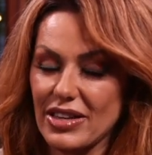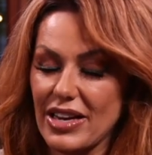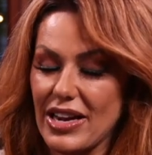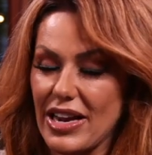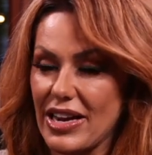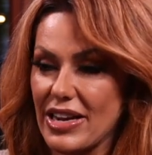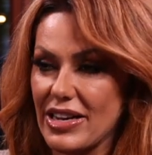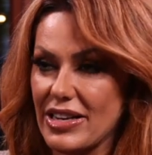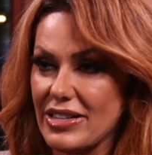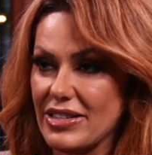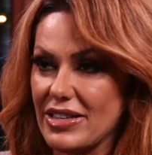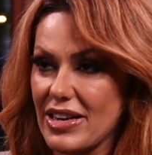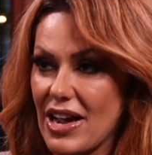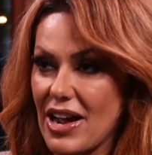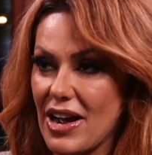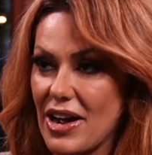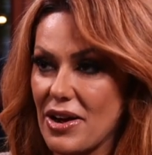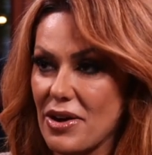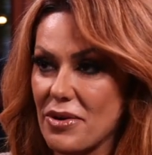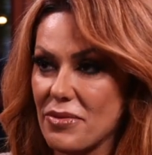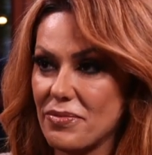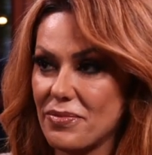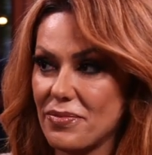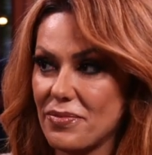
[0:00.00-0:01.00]
And
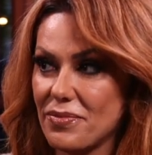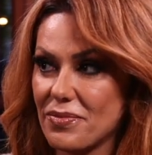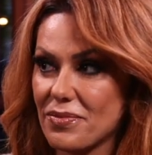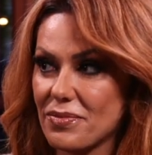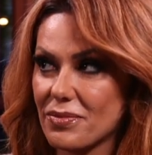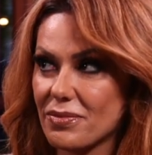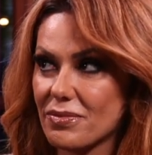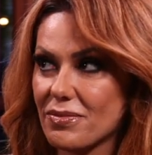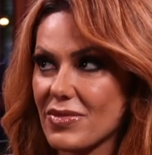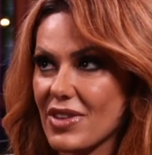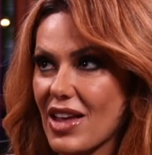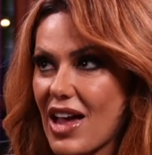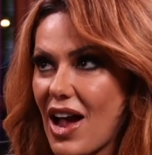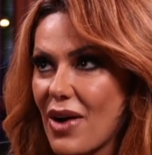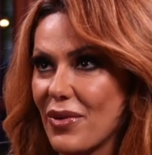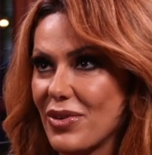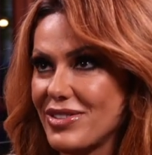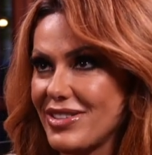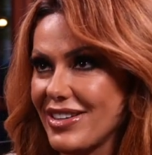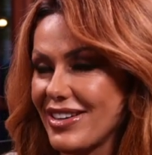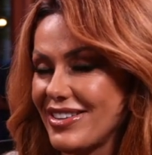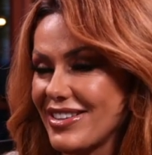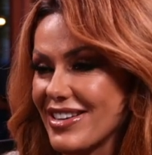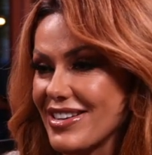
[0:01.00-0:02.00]
I
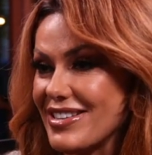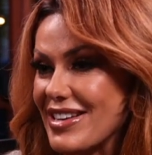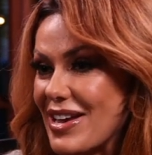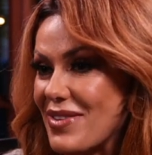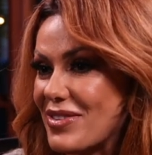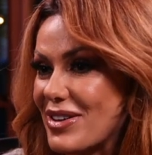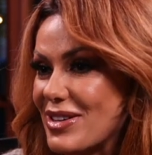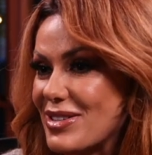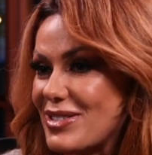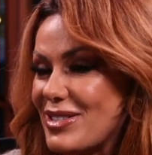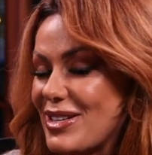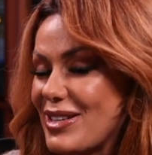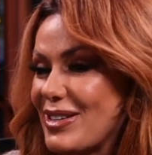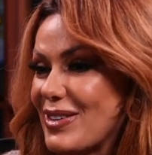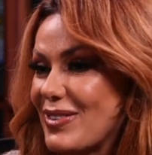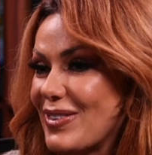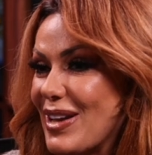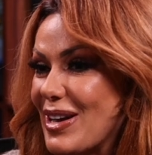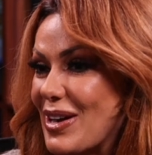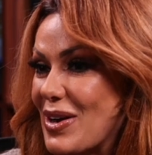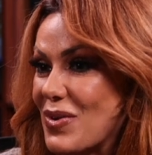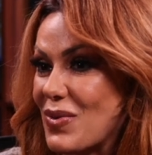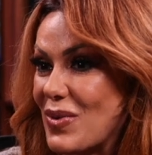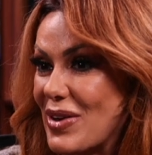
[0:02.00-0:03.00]
was in the same casino
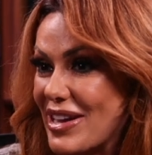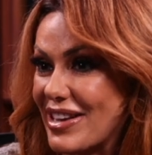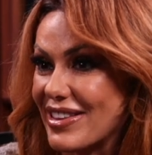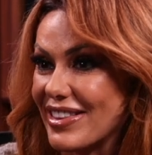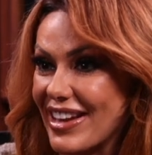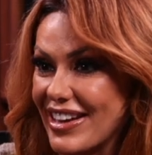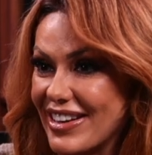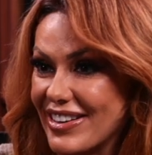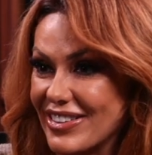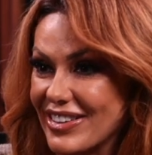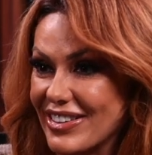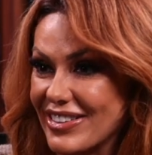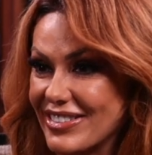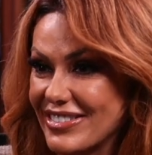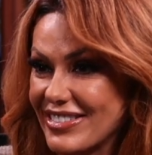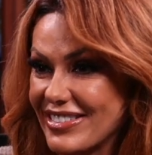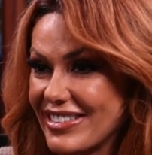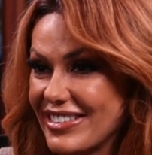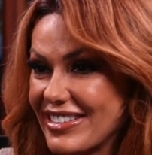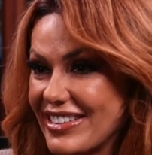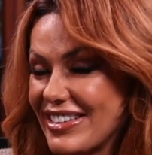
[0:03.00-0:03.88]
like a week later.